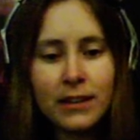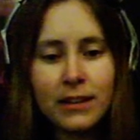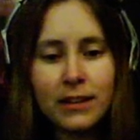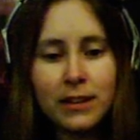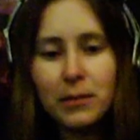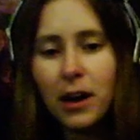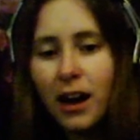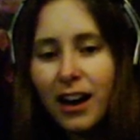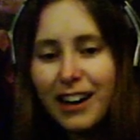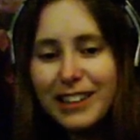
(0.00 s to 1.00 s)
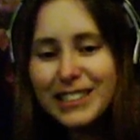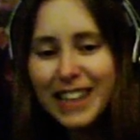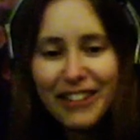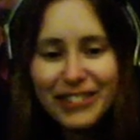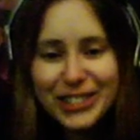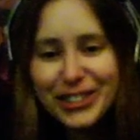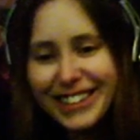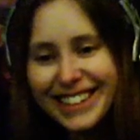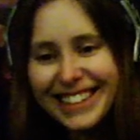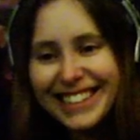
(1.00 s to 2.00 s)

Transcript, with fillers: Come on, Savage Orchid!